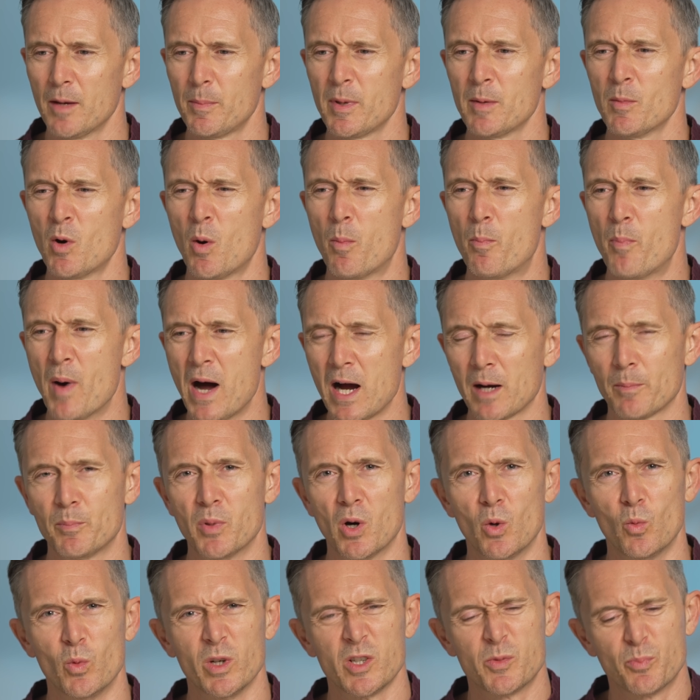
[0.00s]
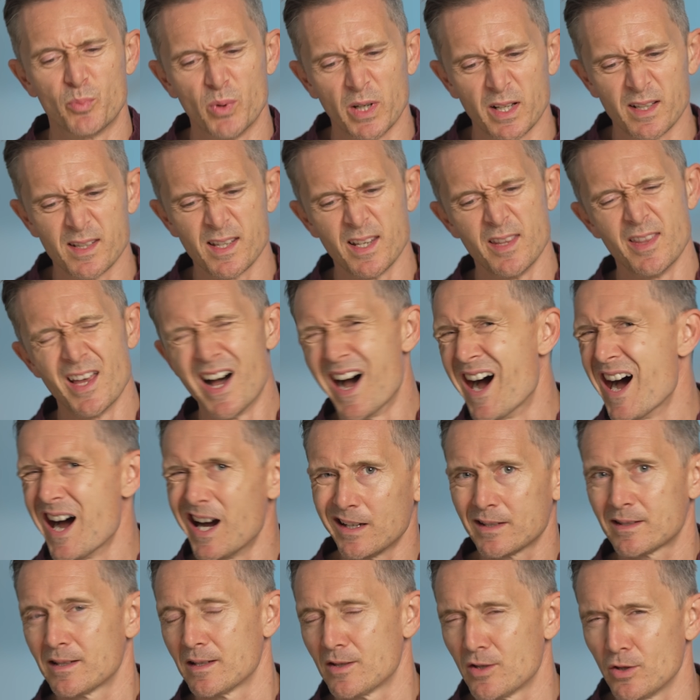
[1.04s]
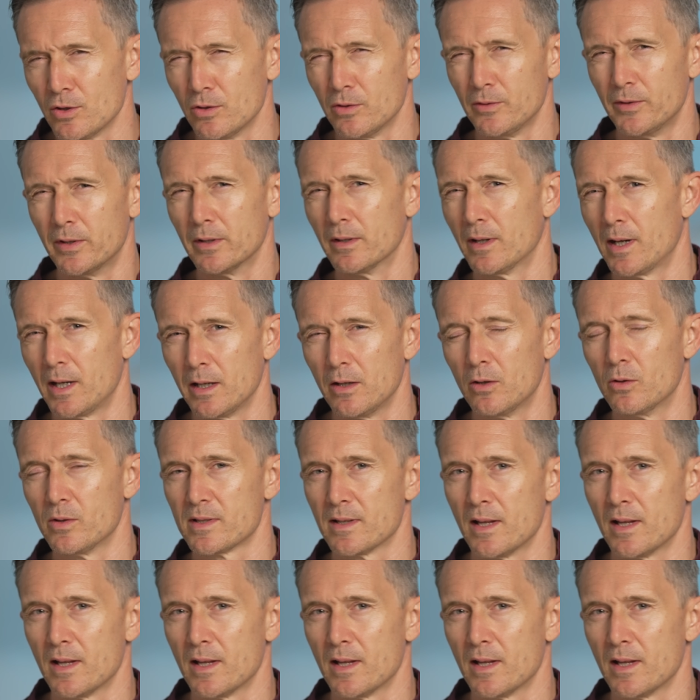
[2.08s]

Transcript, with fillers: a bit more backbone which brings in that attitude that I always